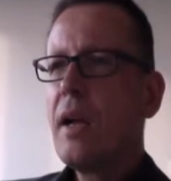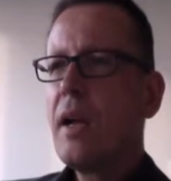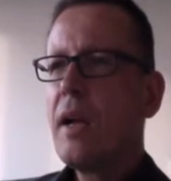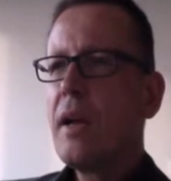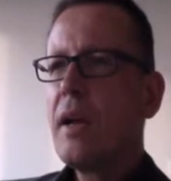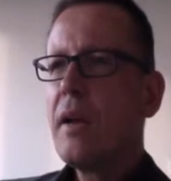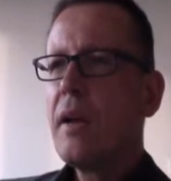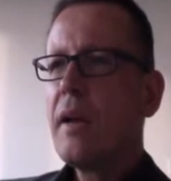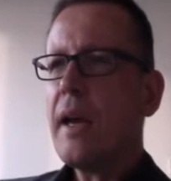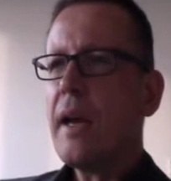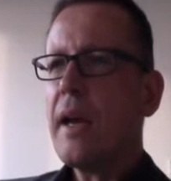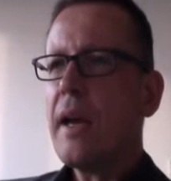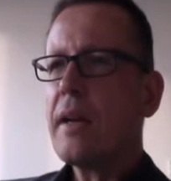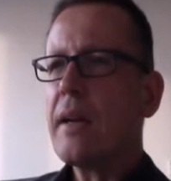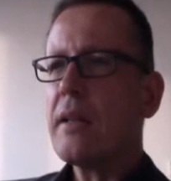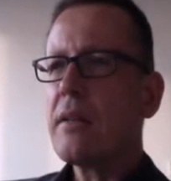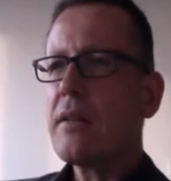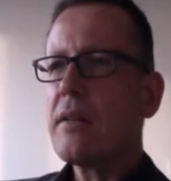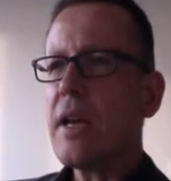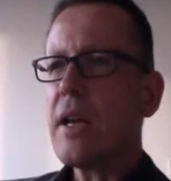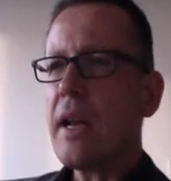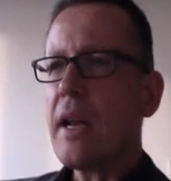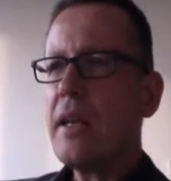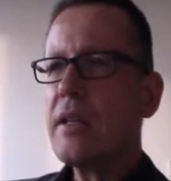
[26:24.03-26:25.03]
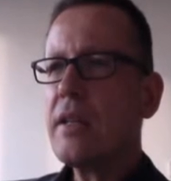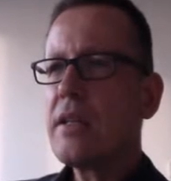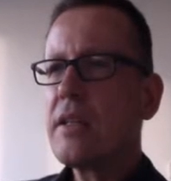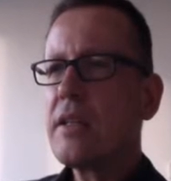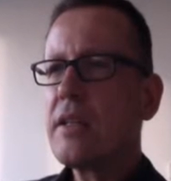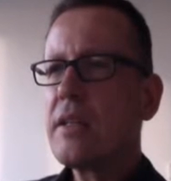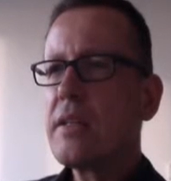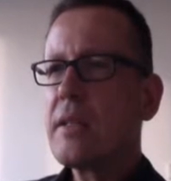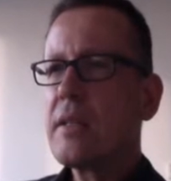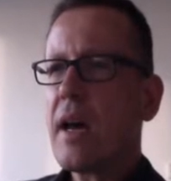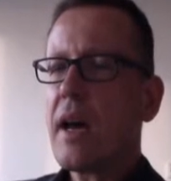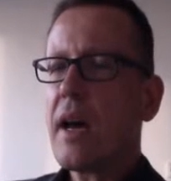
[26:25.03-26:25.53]
Yeah, the
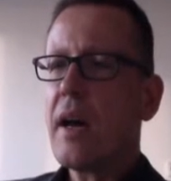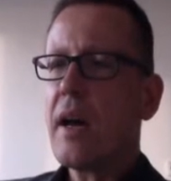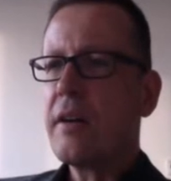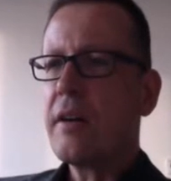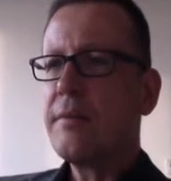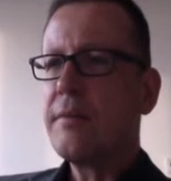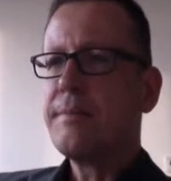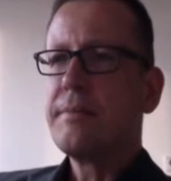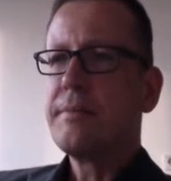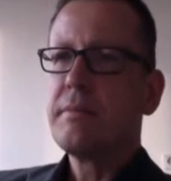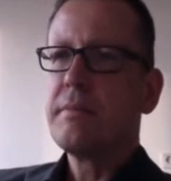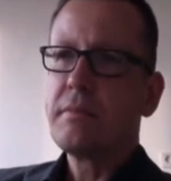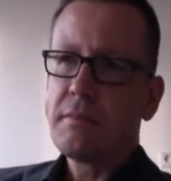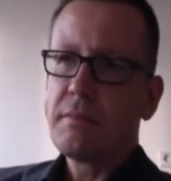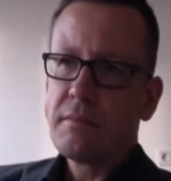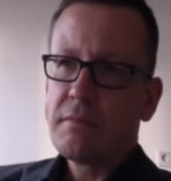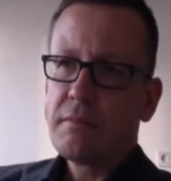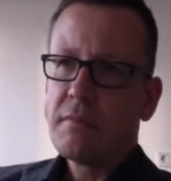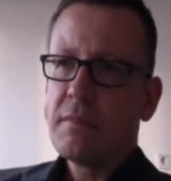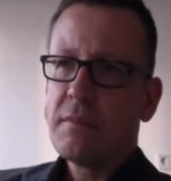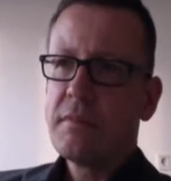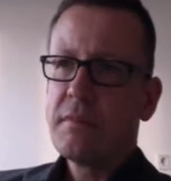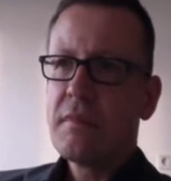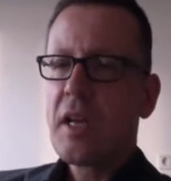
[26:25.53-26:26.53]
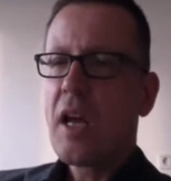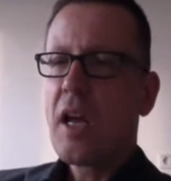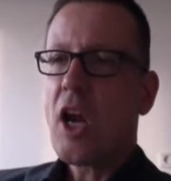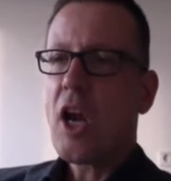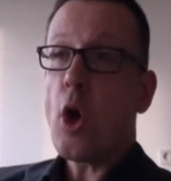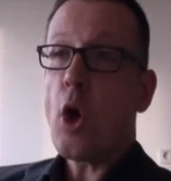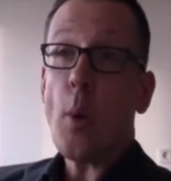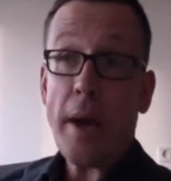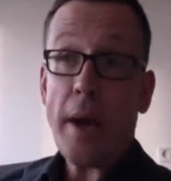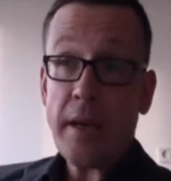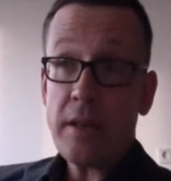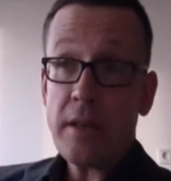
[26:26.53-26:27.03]
challenges are
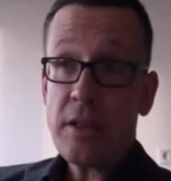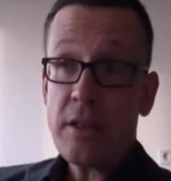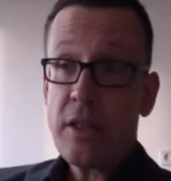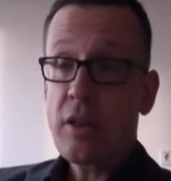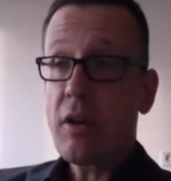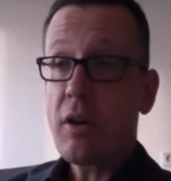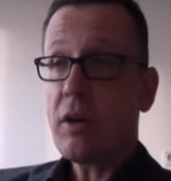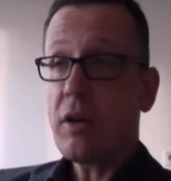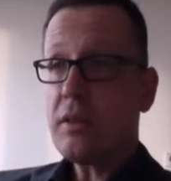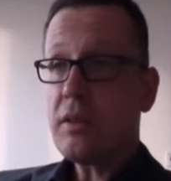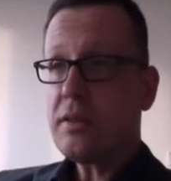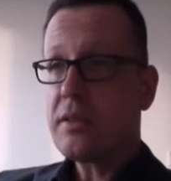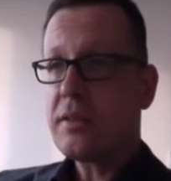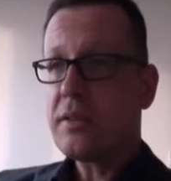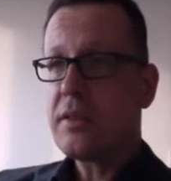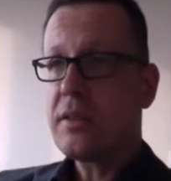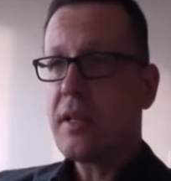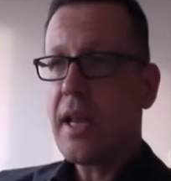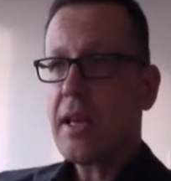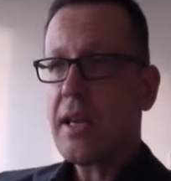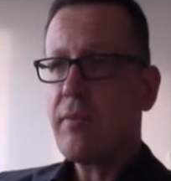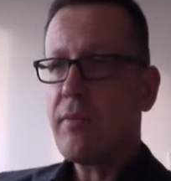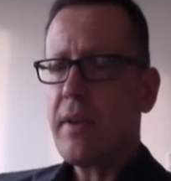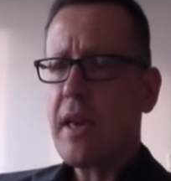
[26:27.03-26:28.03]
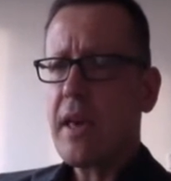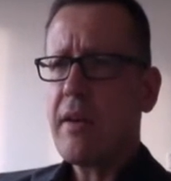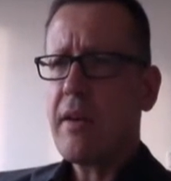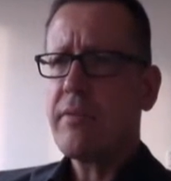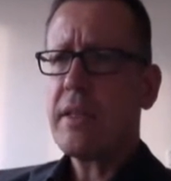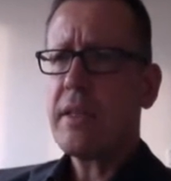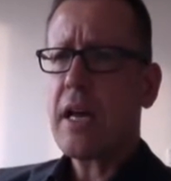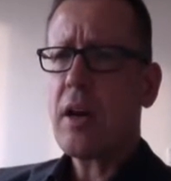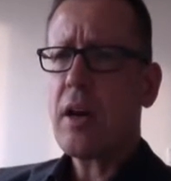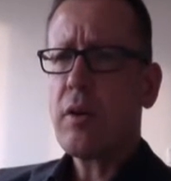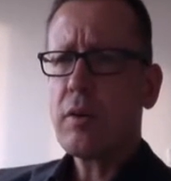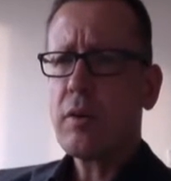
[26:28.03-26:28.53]
low energy costs, like we have
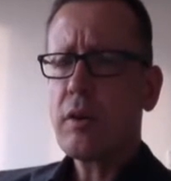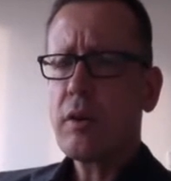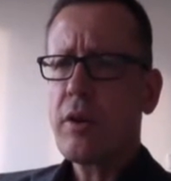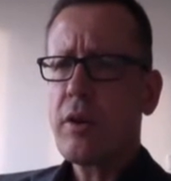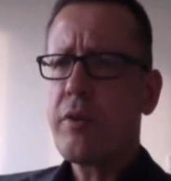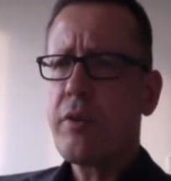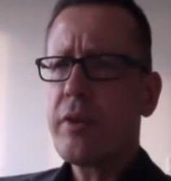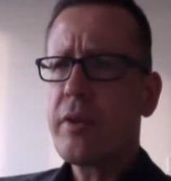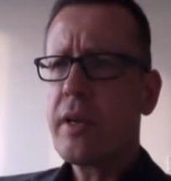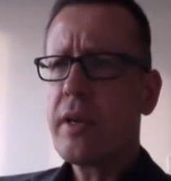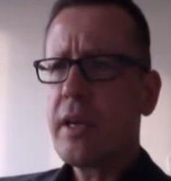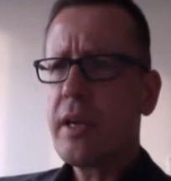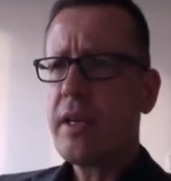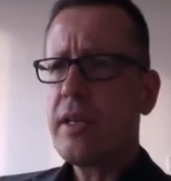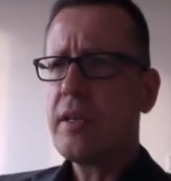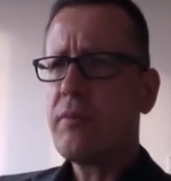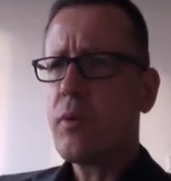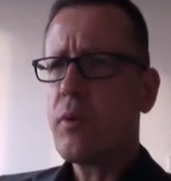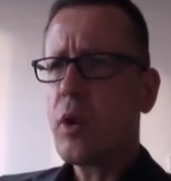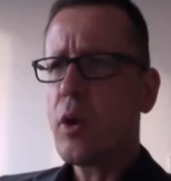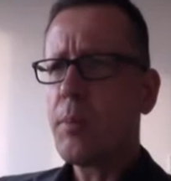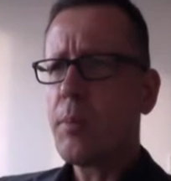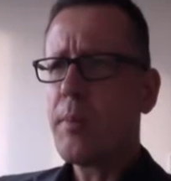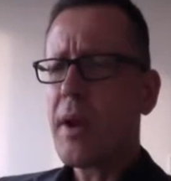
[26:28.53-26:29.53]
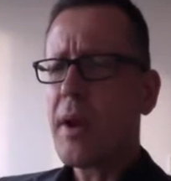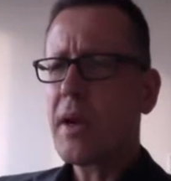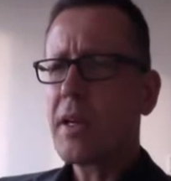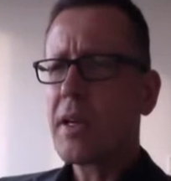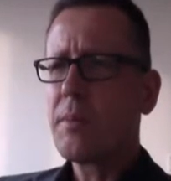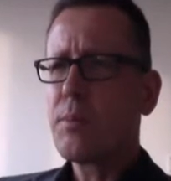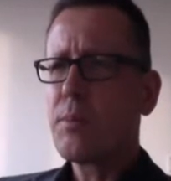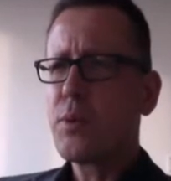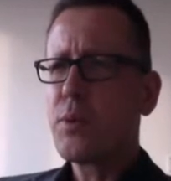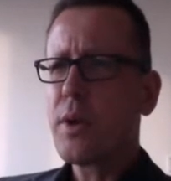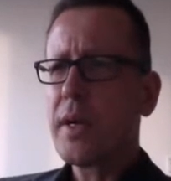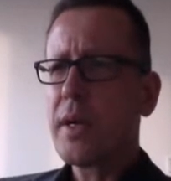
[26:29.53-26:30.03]
now currently. The world
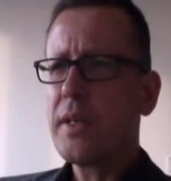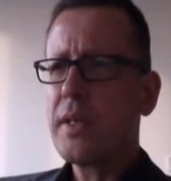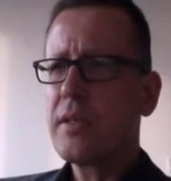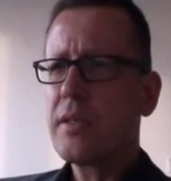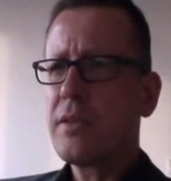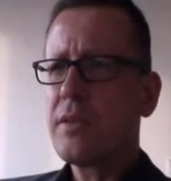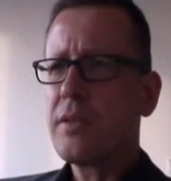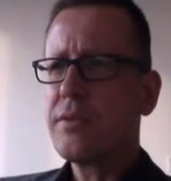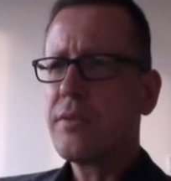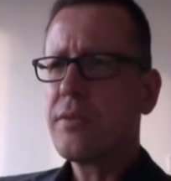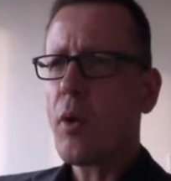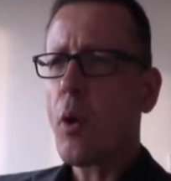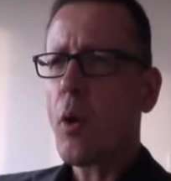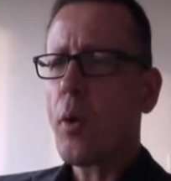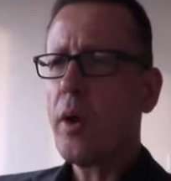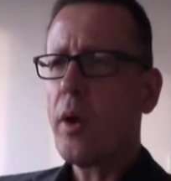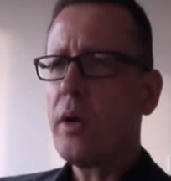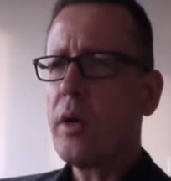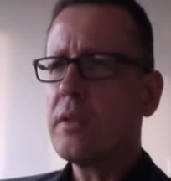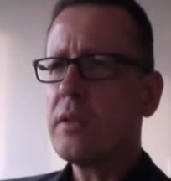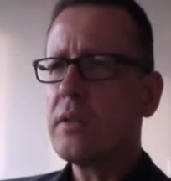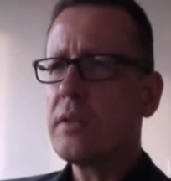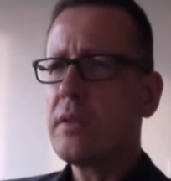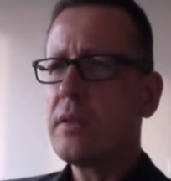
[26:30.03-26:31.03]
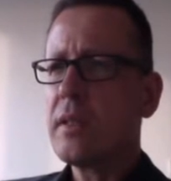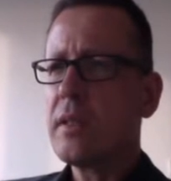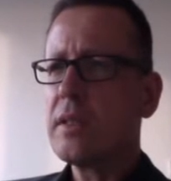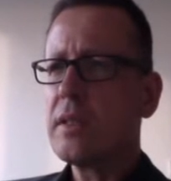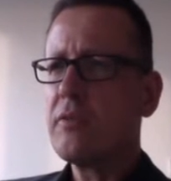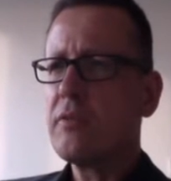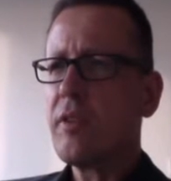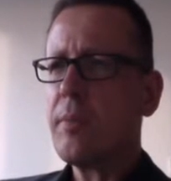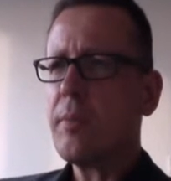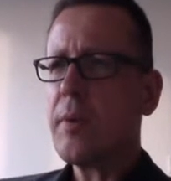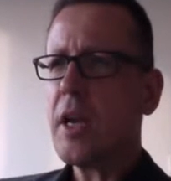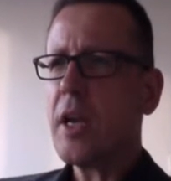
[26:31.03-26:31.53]
market price of oil is
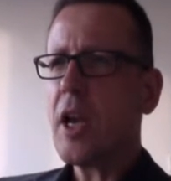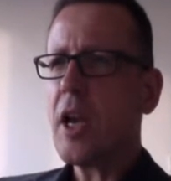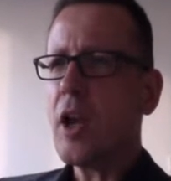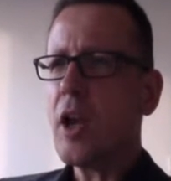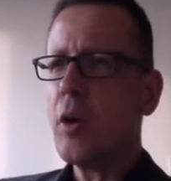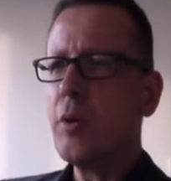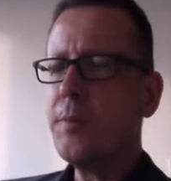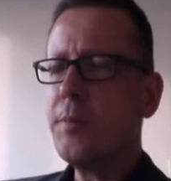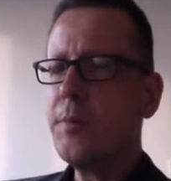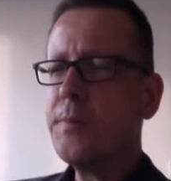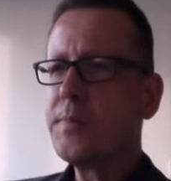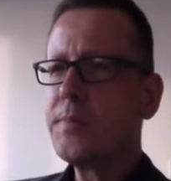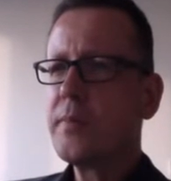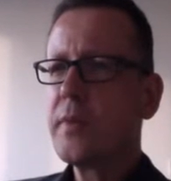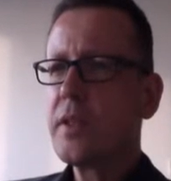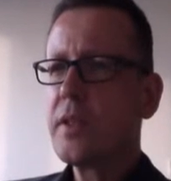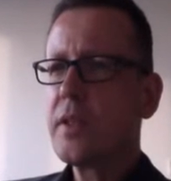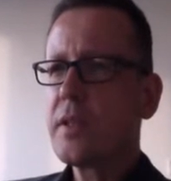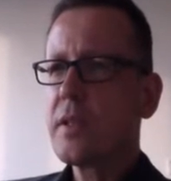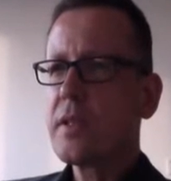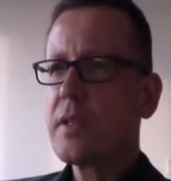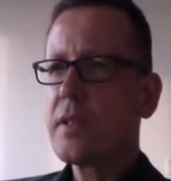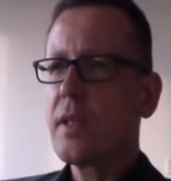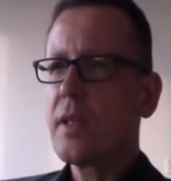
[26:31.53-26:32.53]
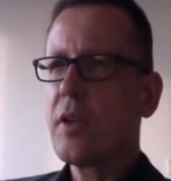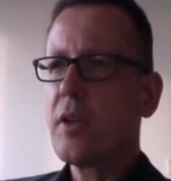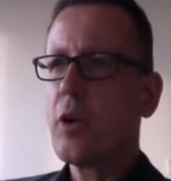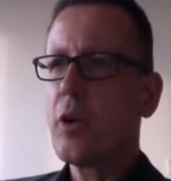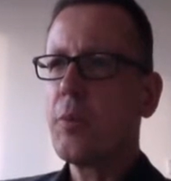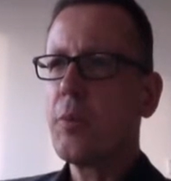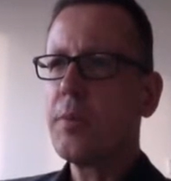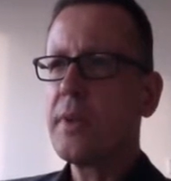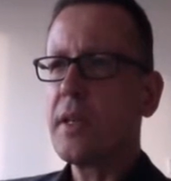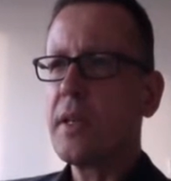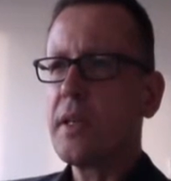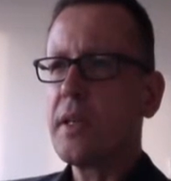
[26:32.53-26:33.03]
extremely low. We just can
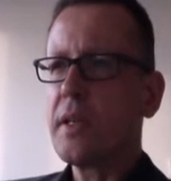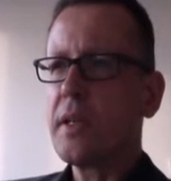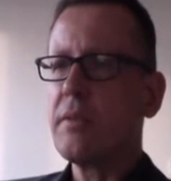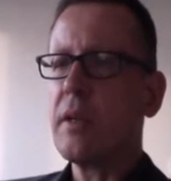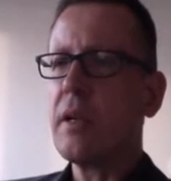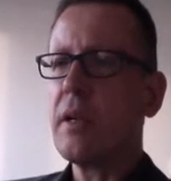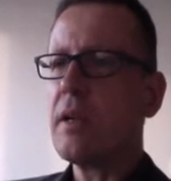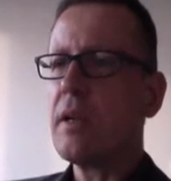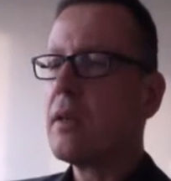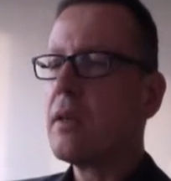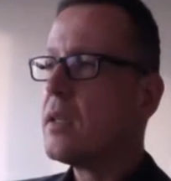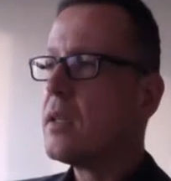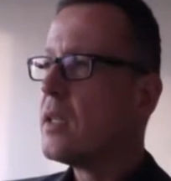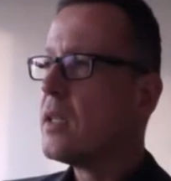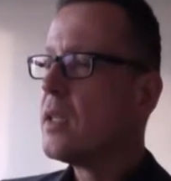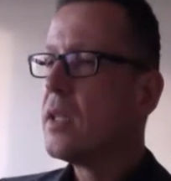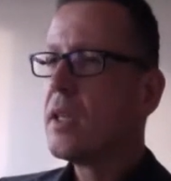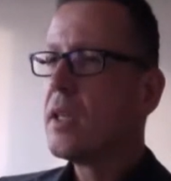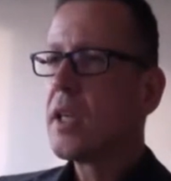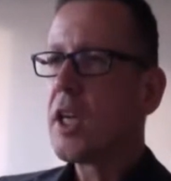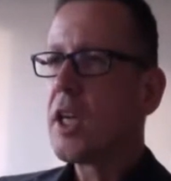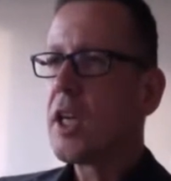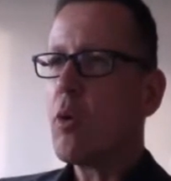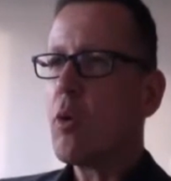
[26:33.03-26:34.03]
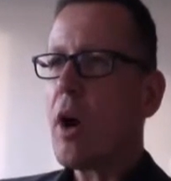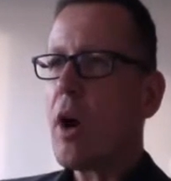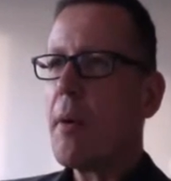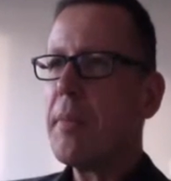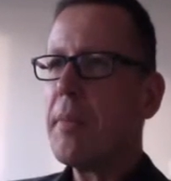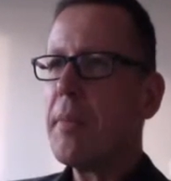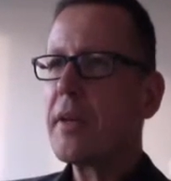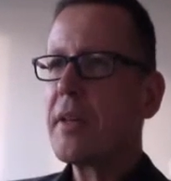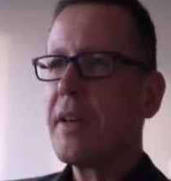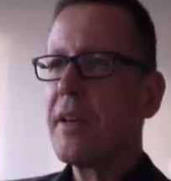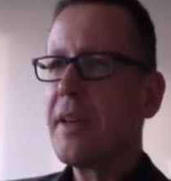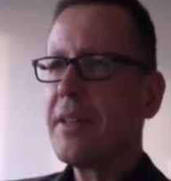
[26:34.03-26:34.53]
hope that it will go up
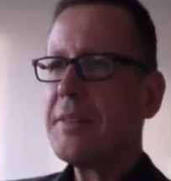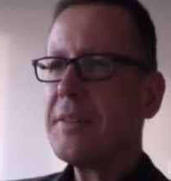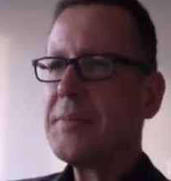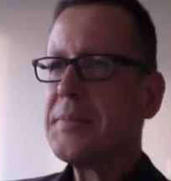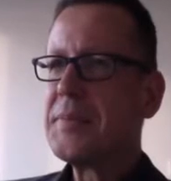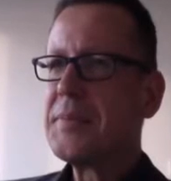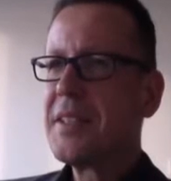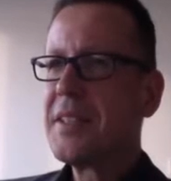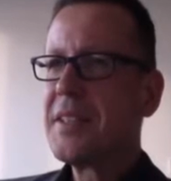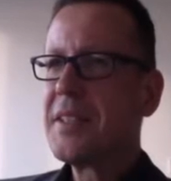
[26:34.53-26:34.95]
again.